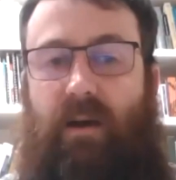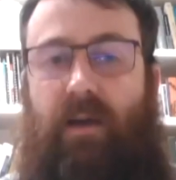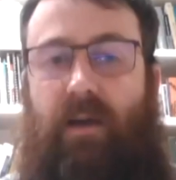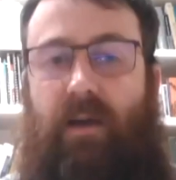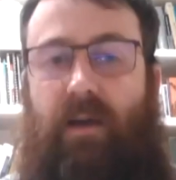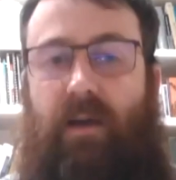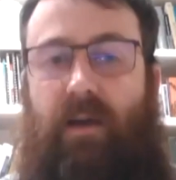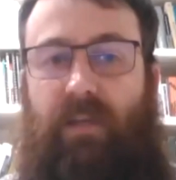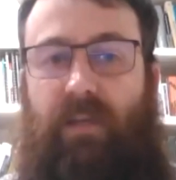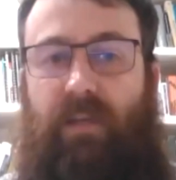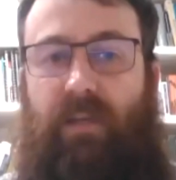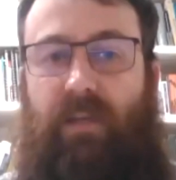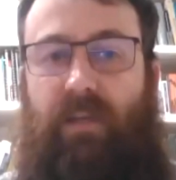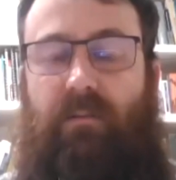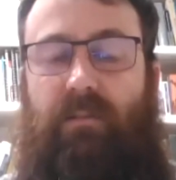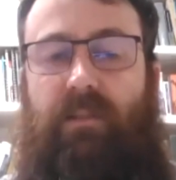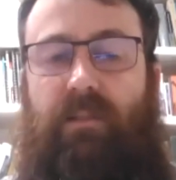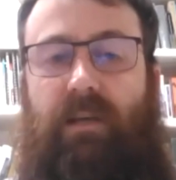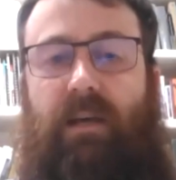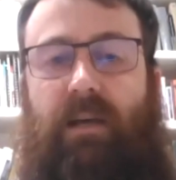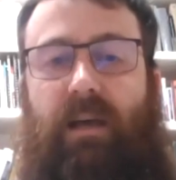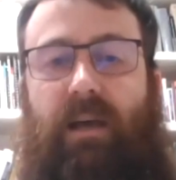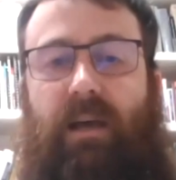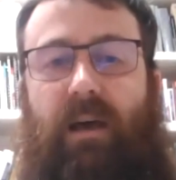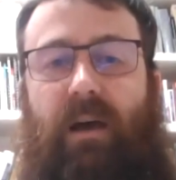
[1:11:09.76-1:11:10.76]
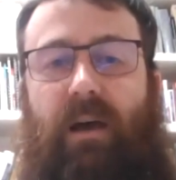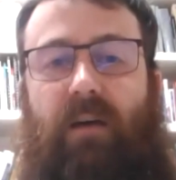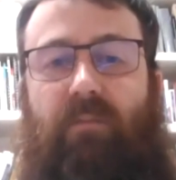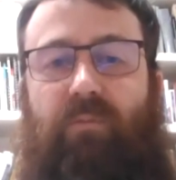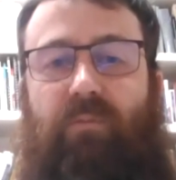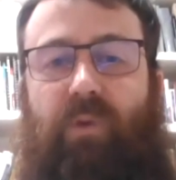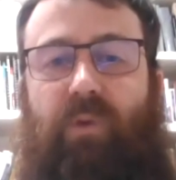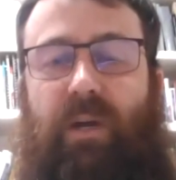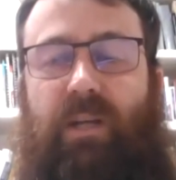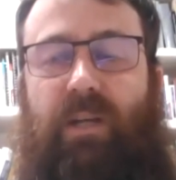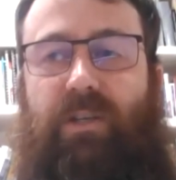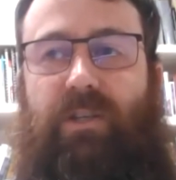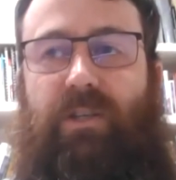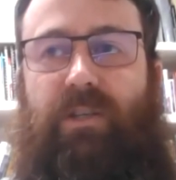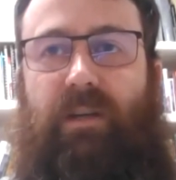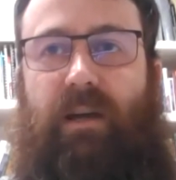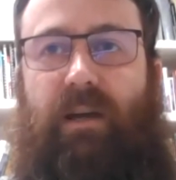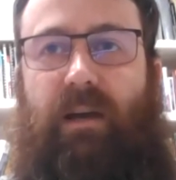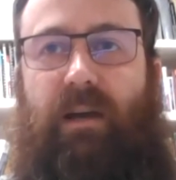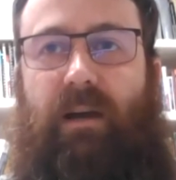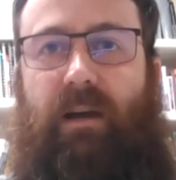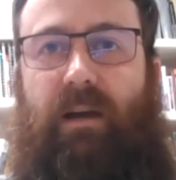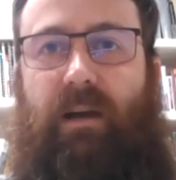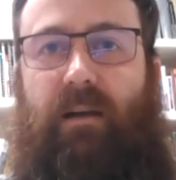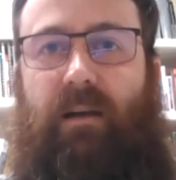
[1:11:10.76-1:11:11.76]
tiny beetles, of yeah. which
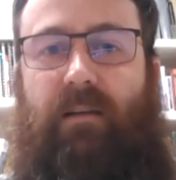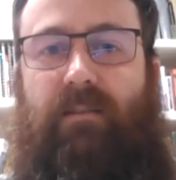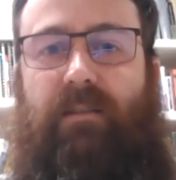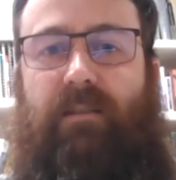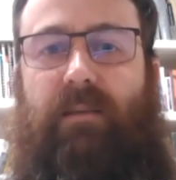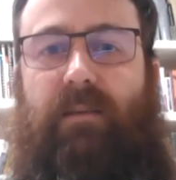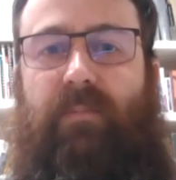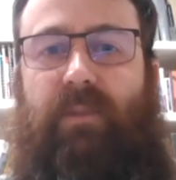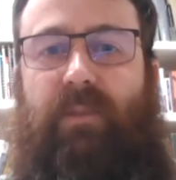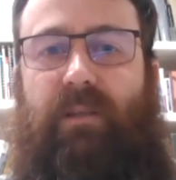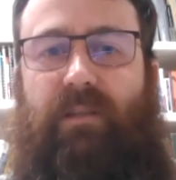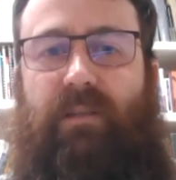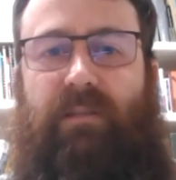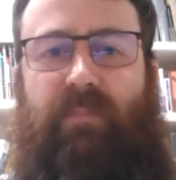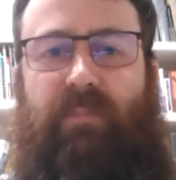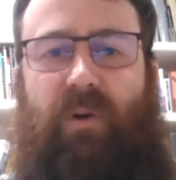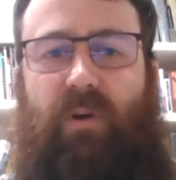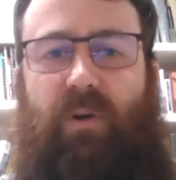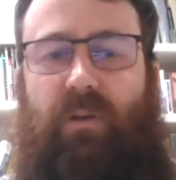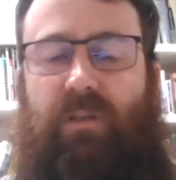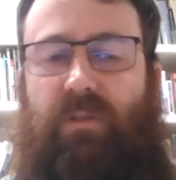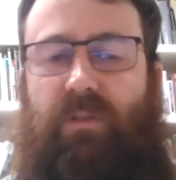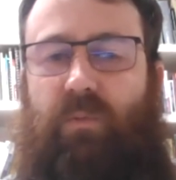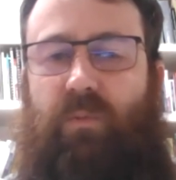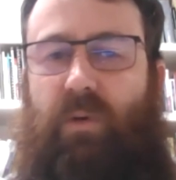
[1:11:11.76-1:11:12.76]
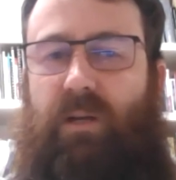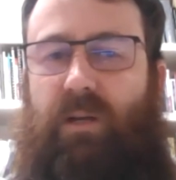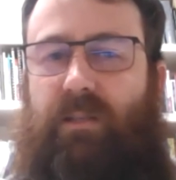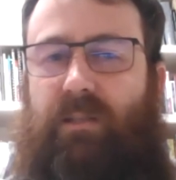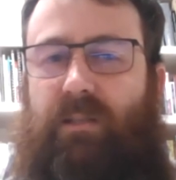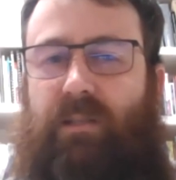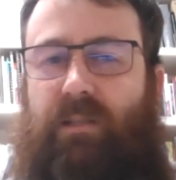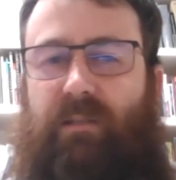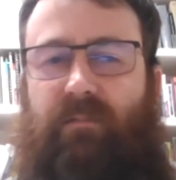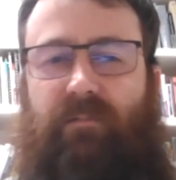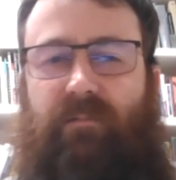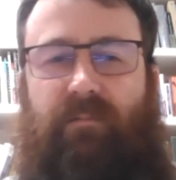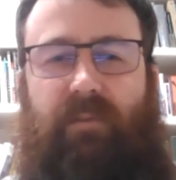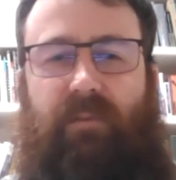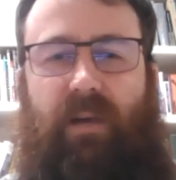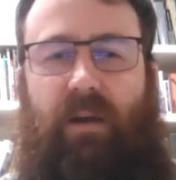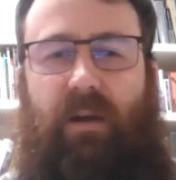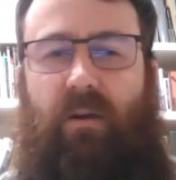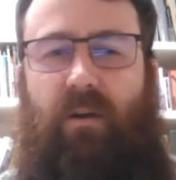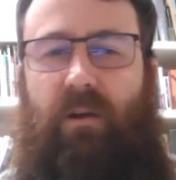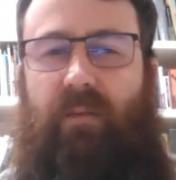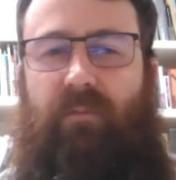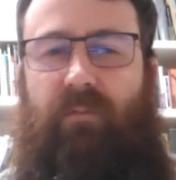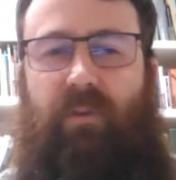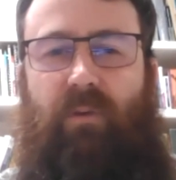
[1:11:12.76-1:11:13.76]
uh, some of the smallest ones is
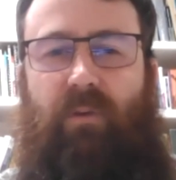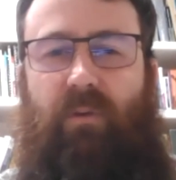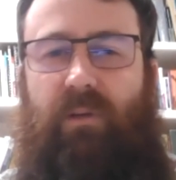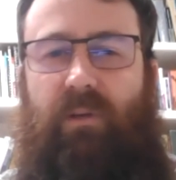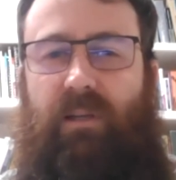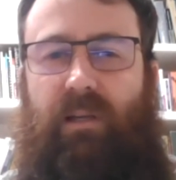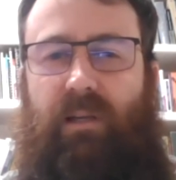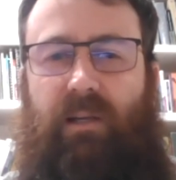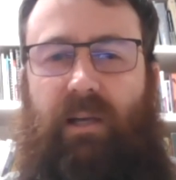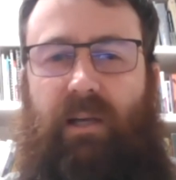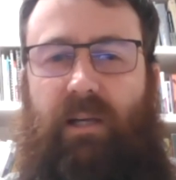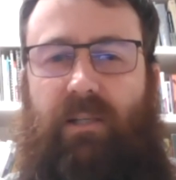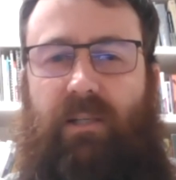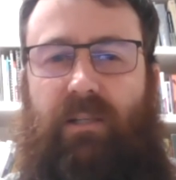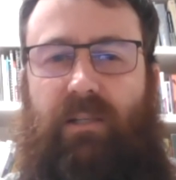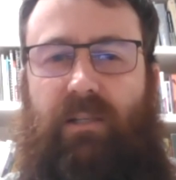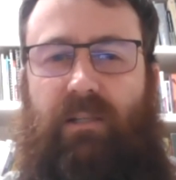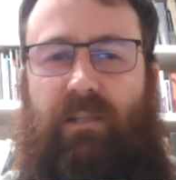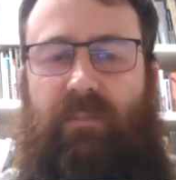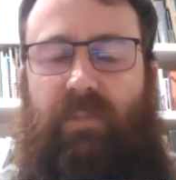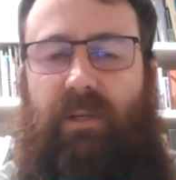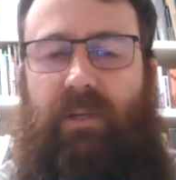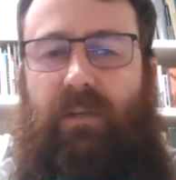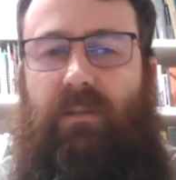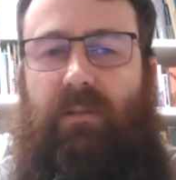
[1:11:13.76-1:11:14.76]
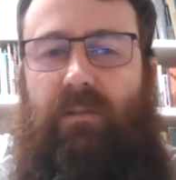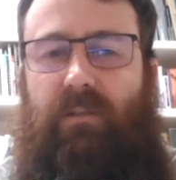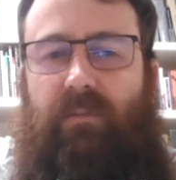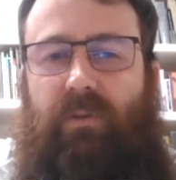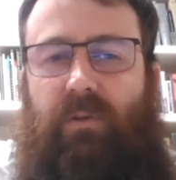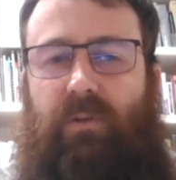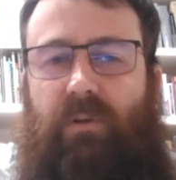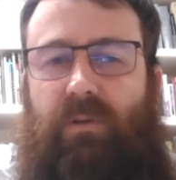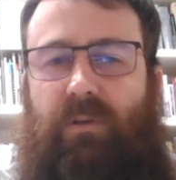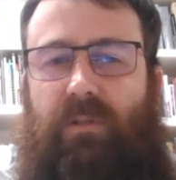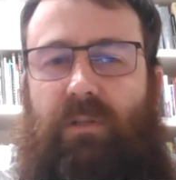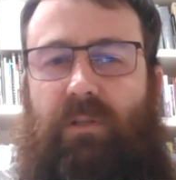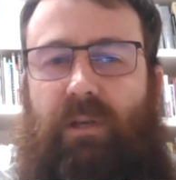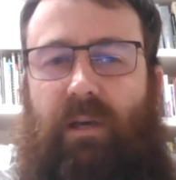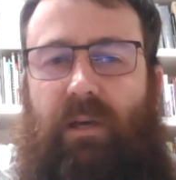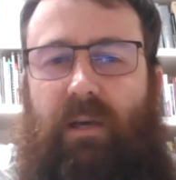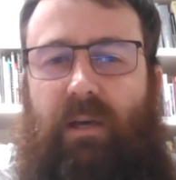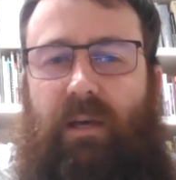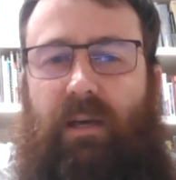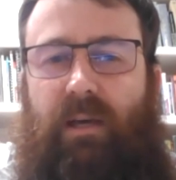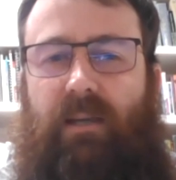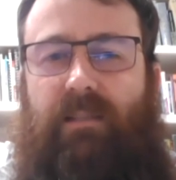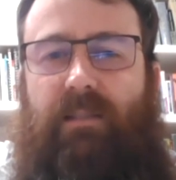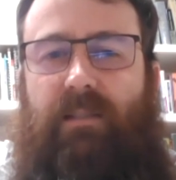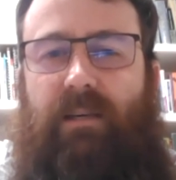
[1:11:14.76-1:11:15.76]
very few in collections because, of course,
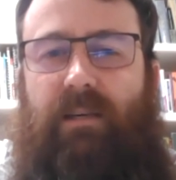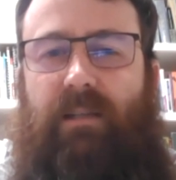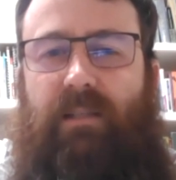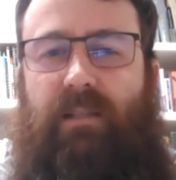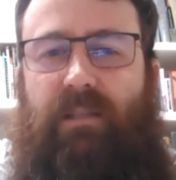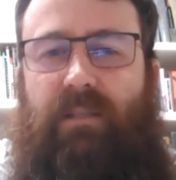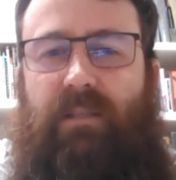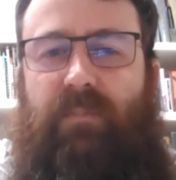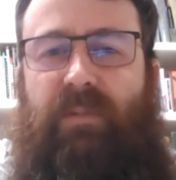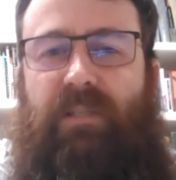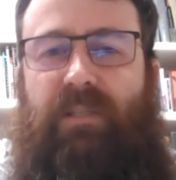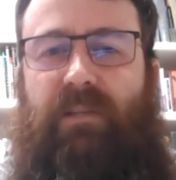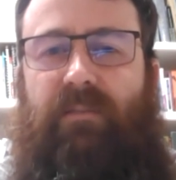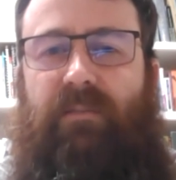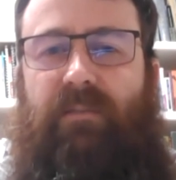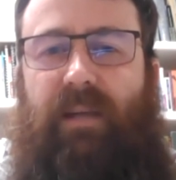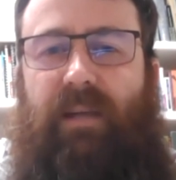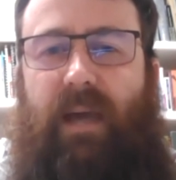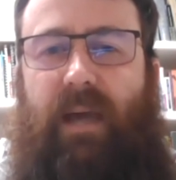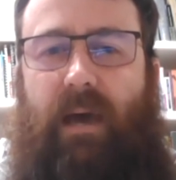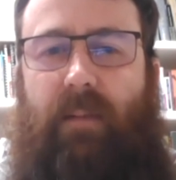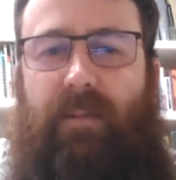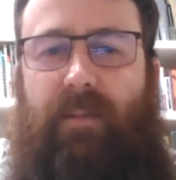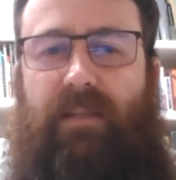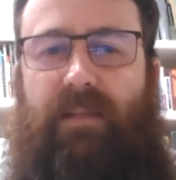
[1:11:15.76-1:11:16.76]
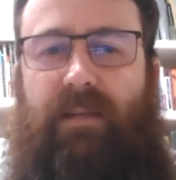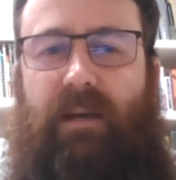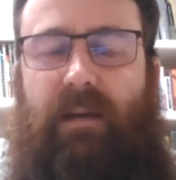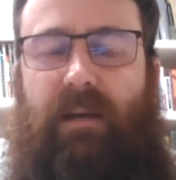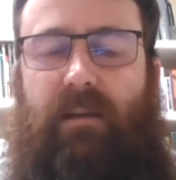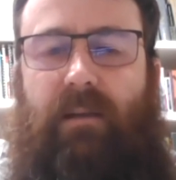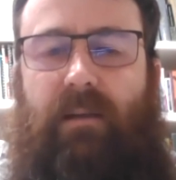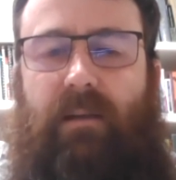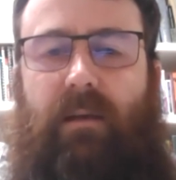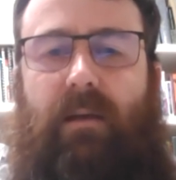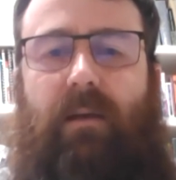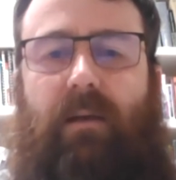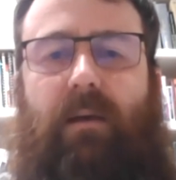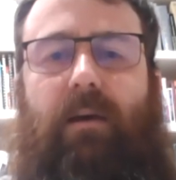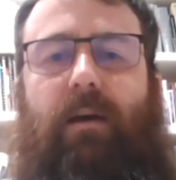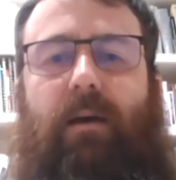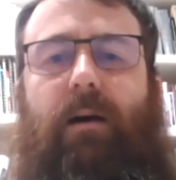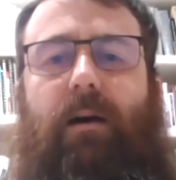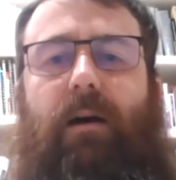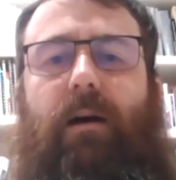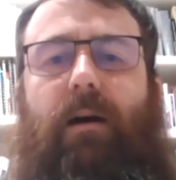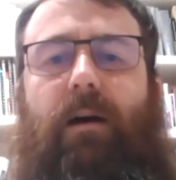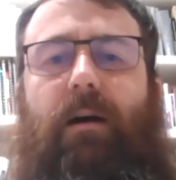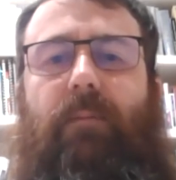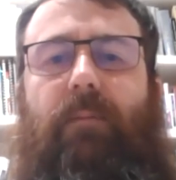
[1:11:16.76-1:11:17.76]
it's such a specific habitat
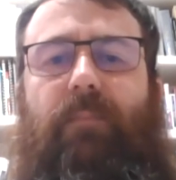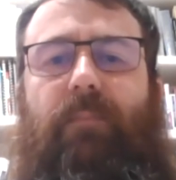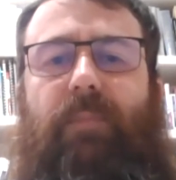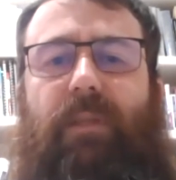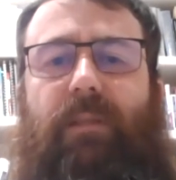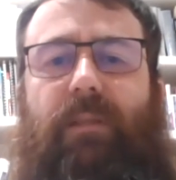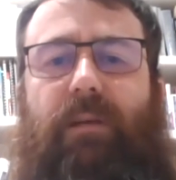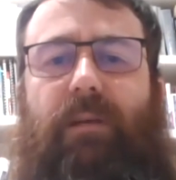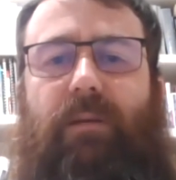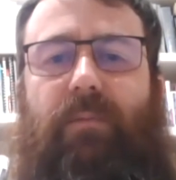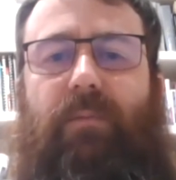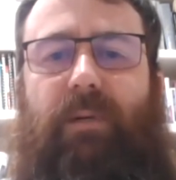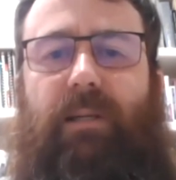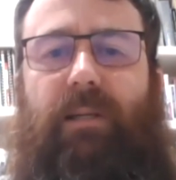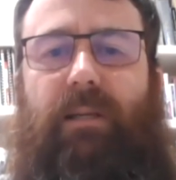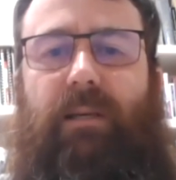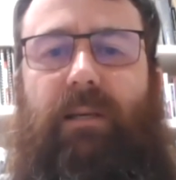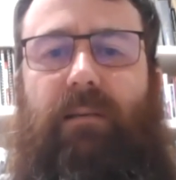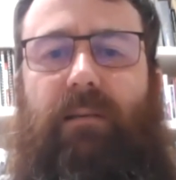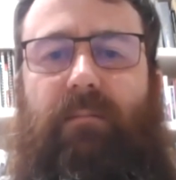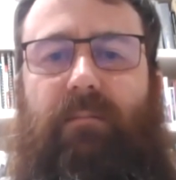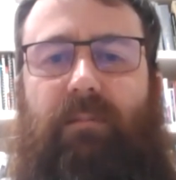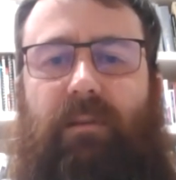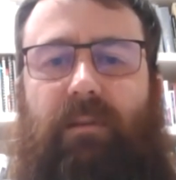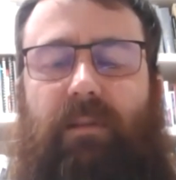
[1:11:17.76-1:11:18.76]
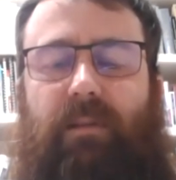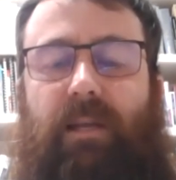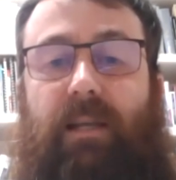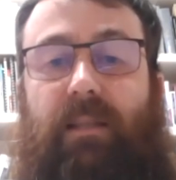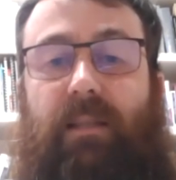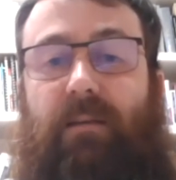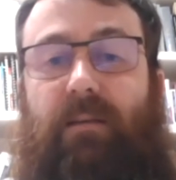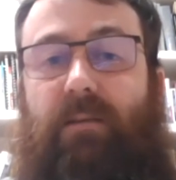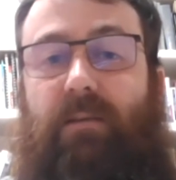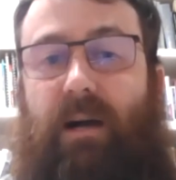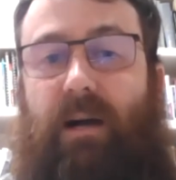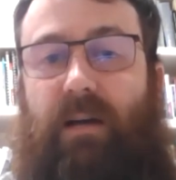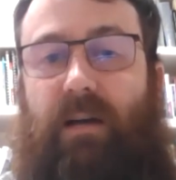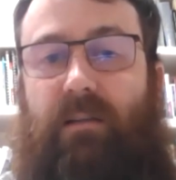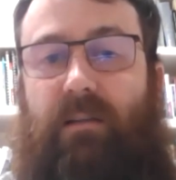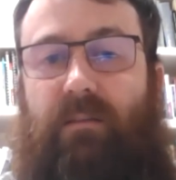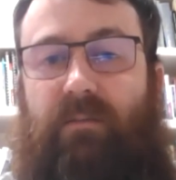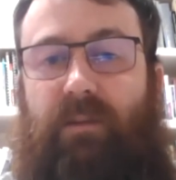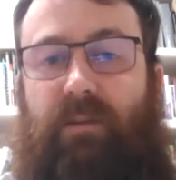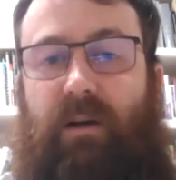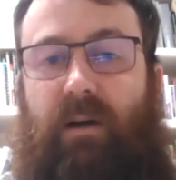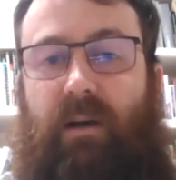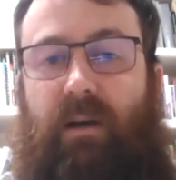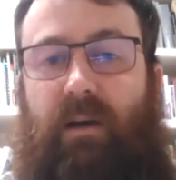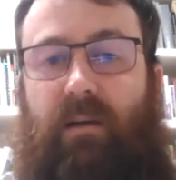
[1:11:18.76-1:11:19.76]
um, that they're really like they're hard to
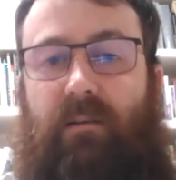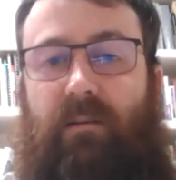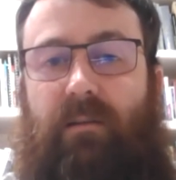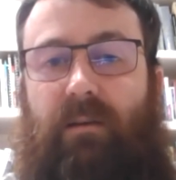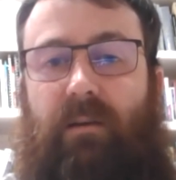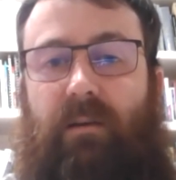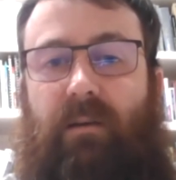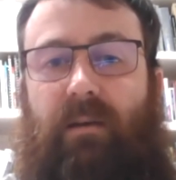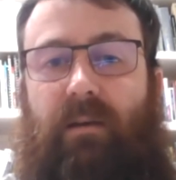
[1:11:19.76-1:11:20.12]
find.